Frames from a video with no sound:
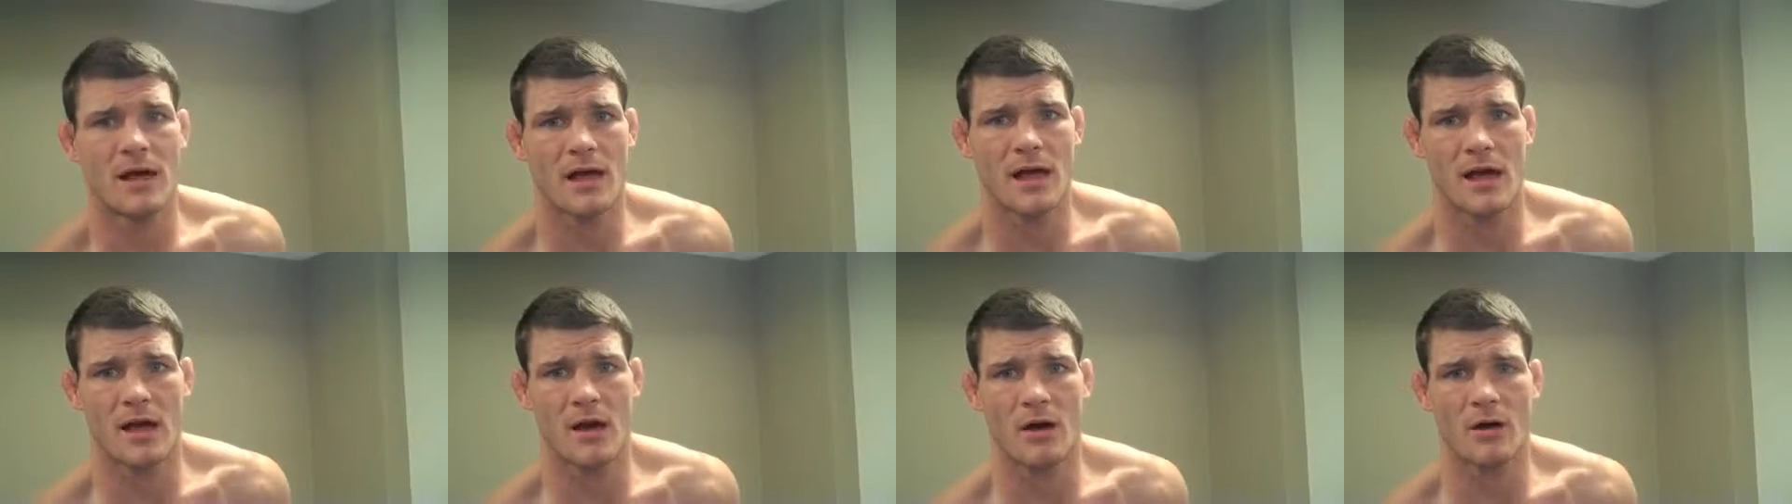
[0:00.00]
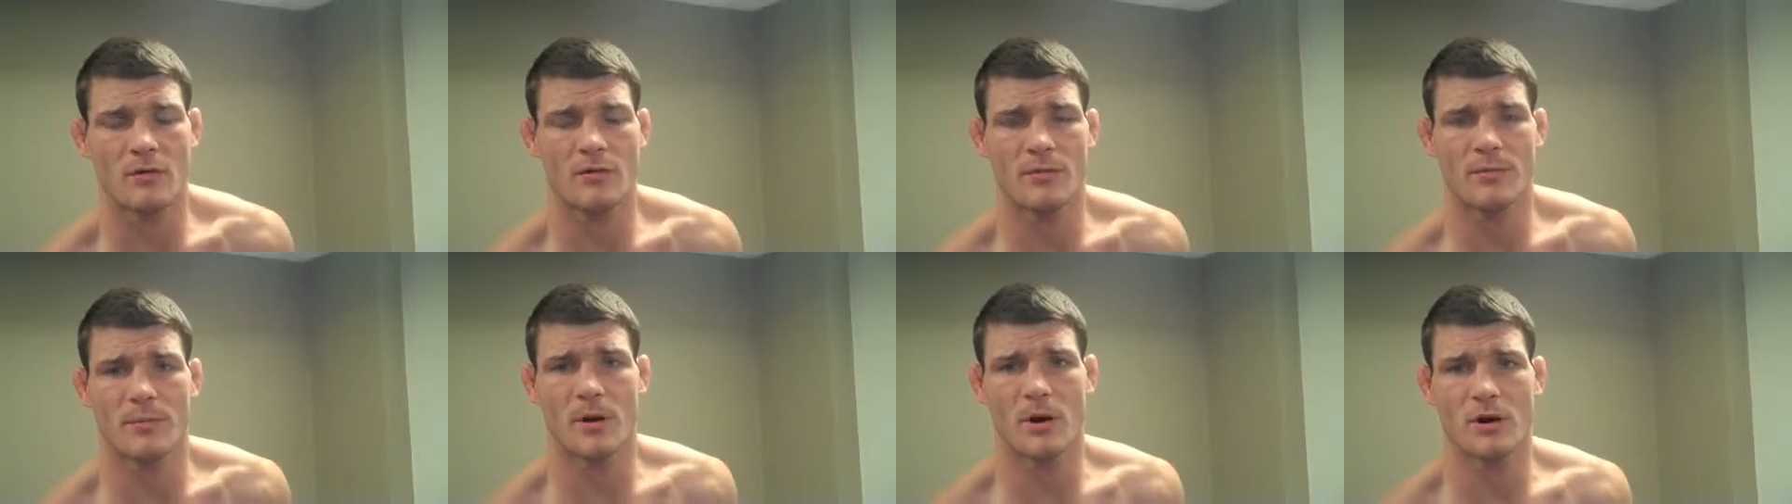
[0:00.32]

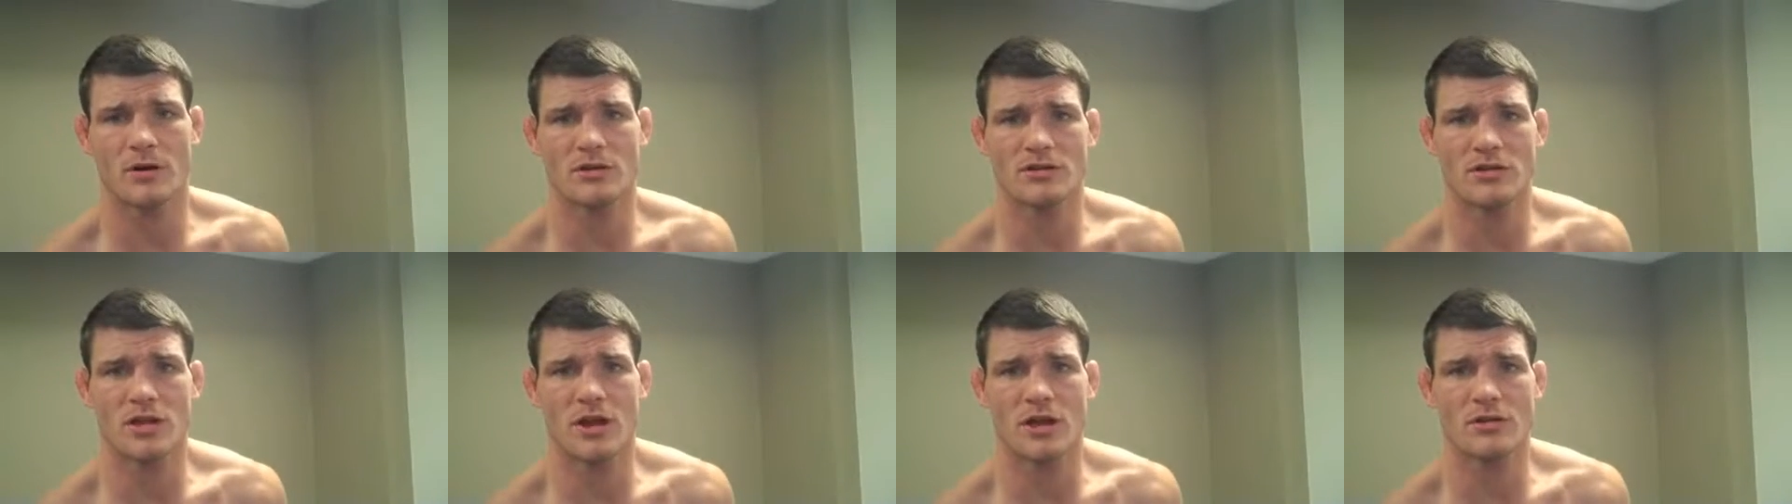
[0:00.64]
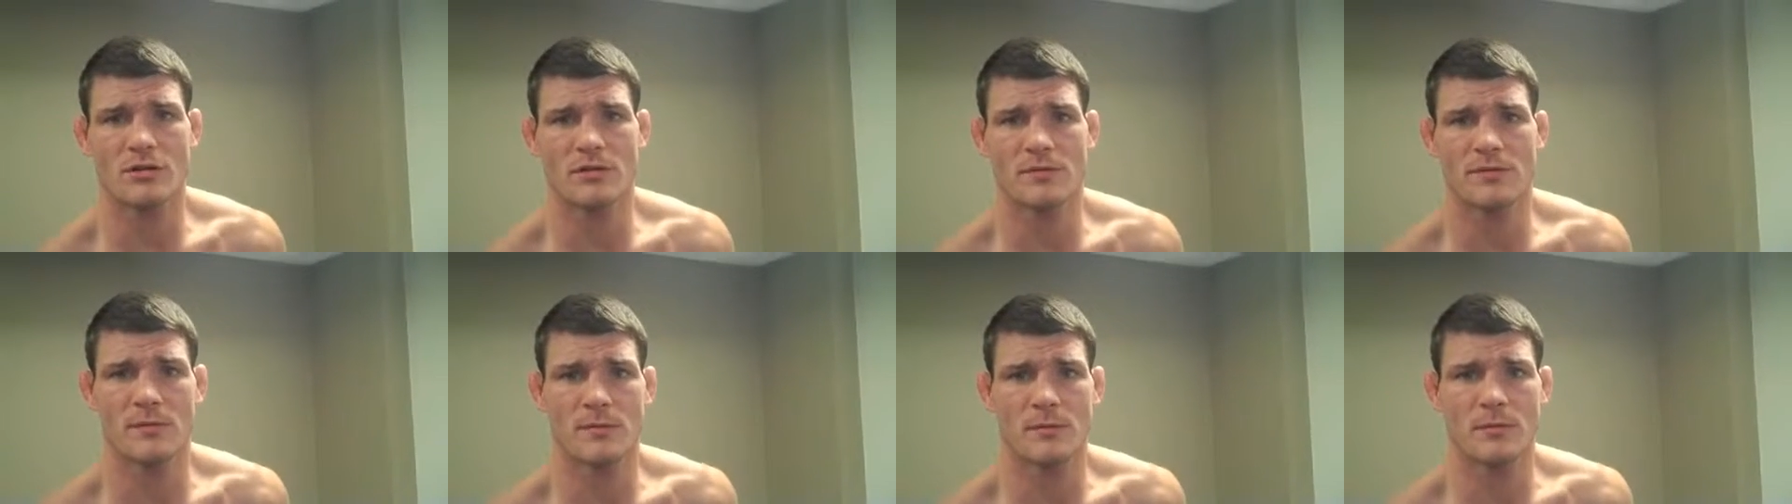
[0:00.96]
All the boys
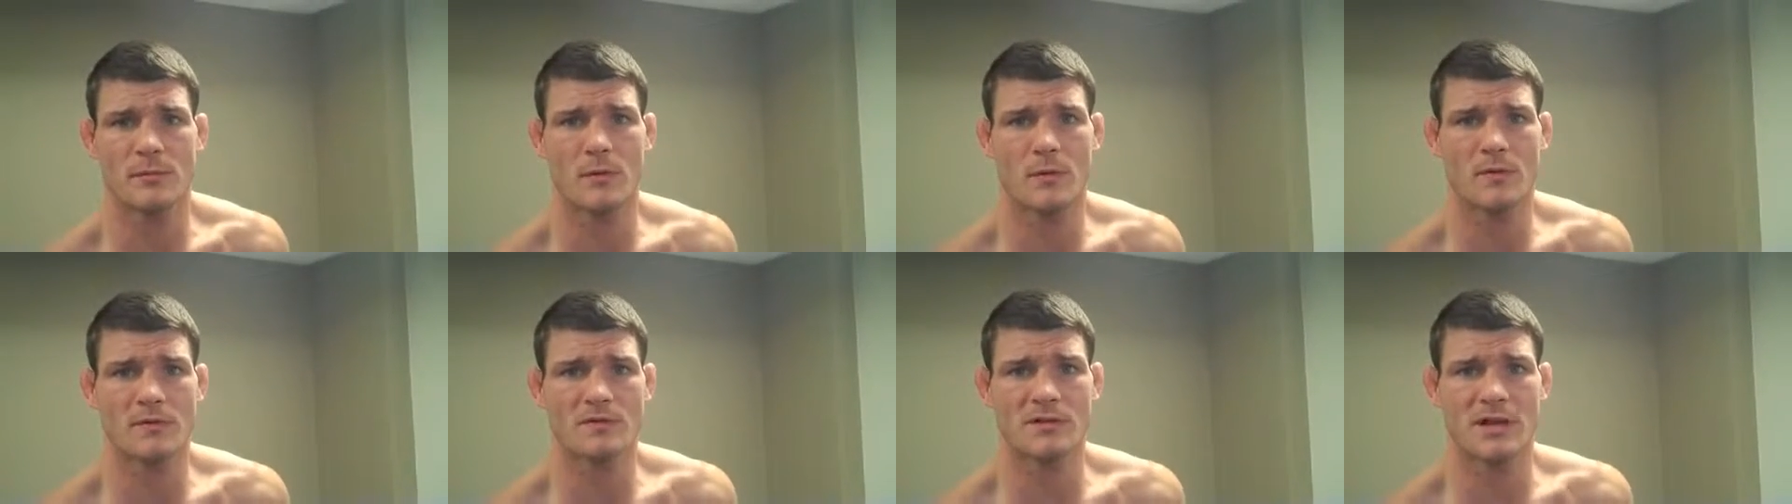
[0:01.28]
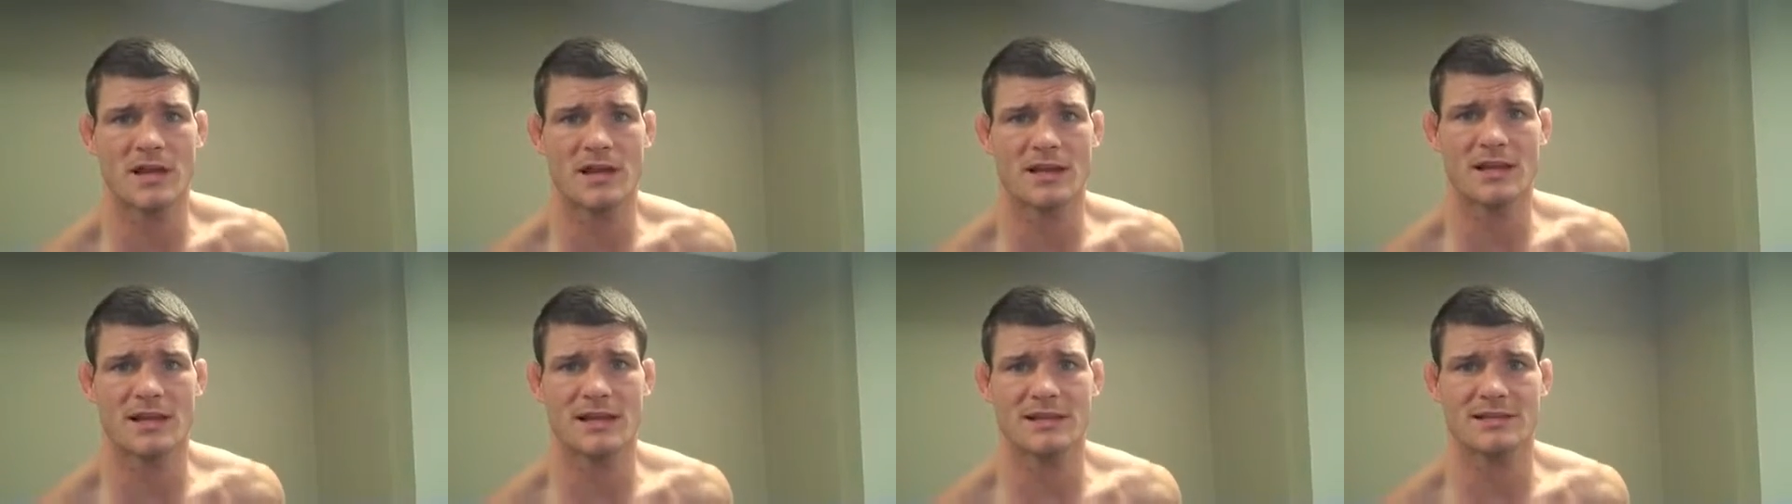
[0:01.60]
turned up from the
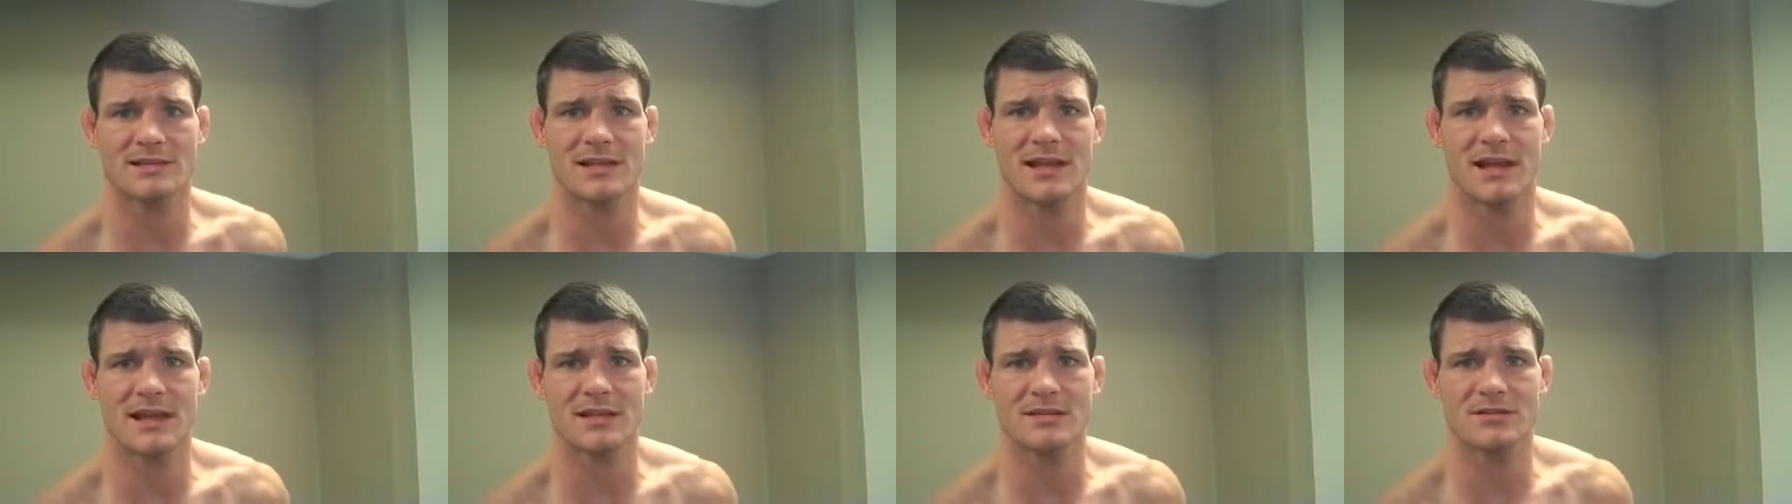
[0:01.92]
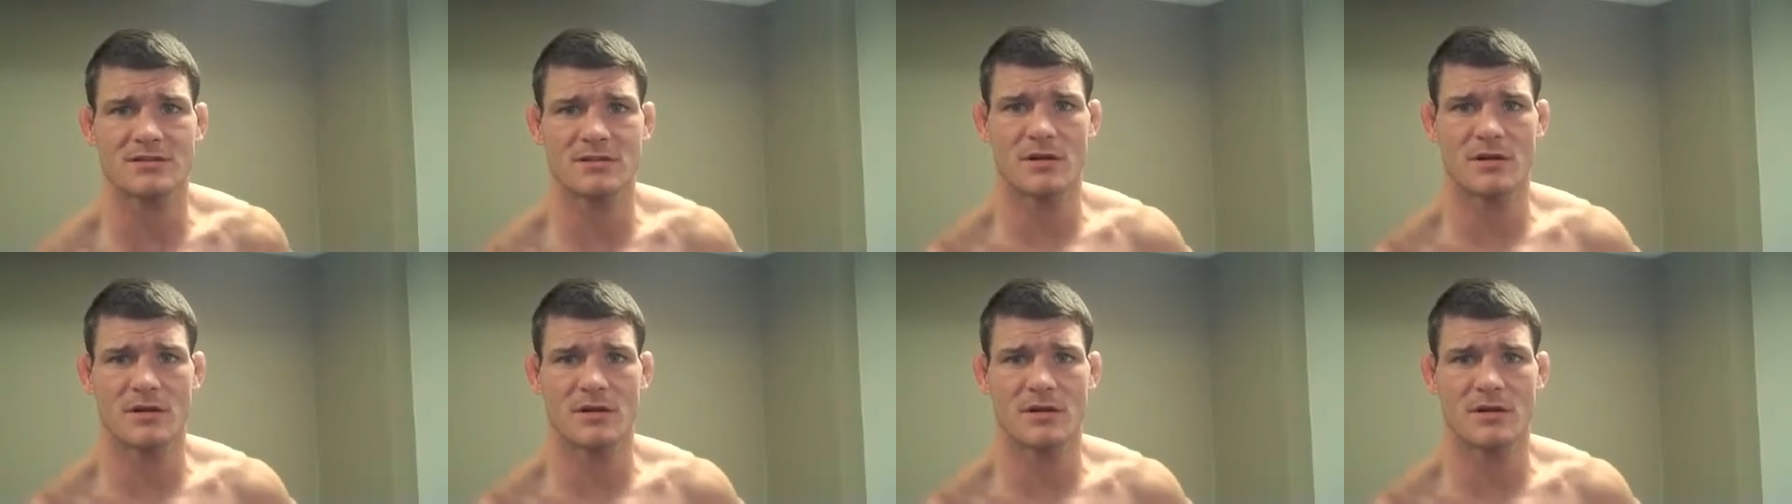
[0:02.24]
Wolfside last night,